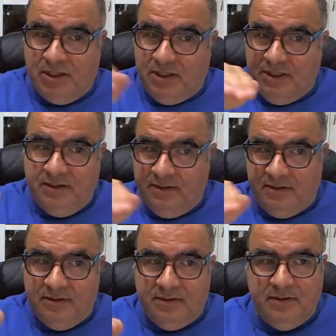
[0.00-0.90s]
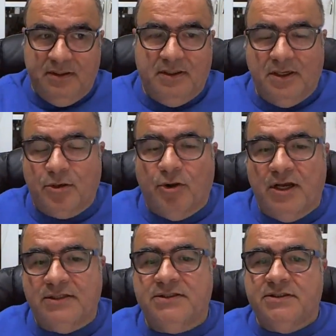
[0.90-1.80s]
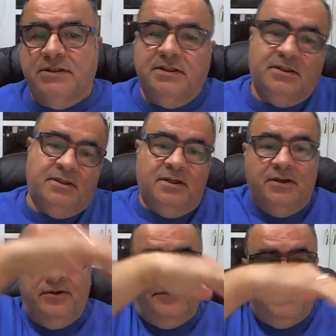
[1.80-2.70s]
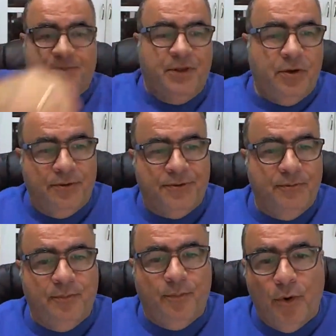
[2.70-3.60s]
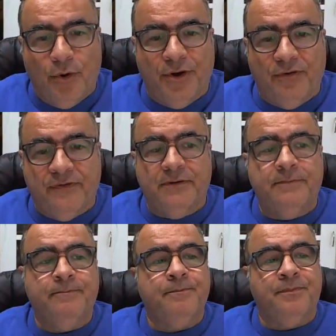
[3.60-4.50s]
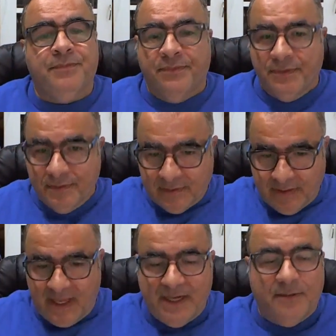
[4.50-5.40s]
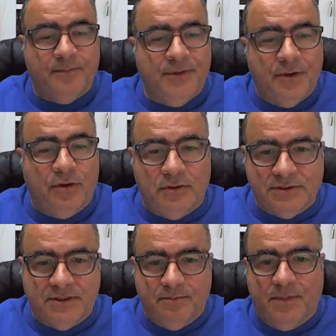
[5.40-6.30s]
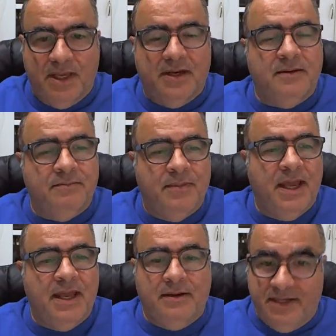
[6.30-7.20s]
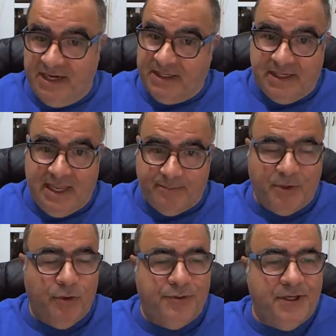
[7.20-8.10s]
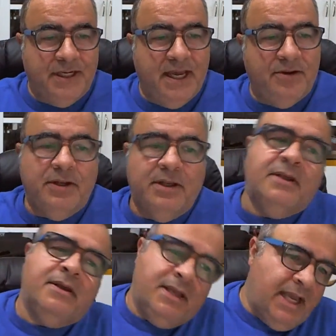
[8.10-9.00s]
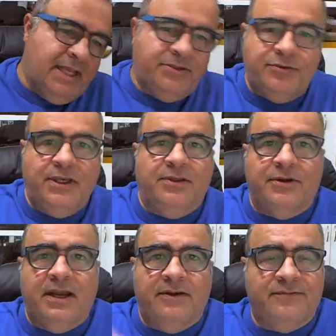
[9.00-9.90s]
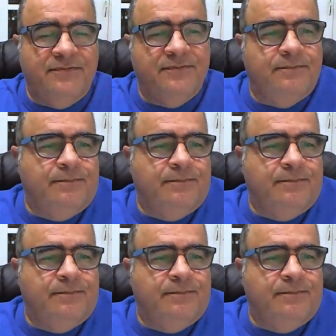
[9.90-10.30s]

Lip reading: cutting across, flip the whole board over, line up the holes, and then clamp the whole thing down, and do the other half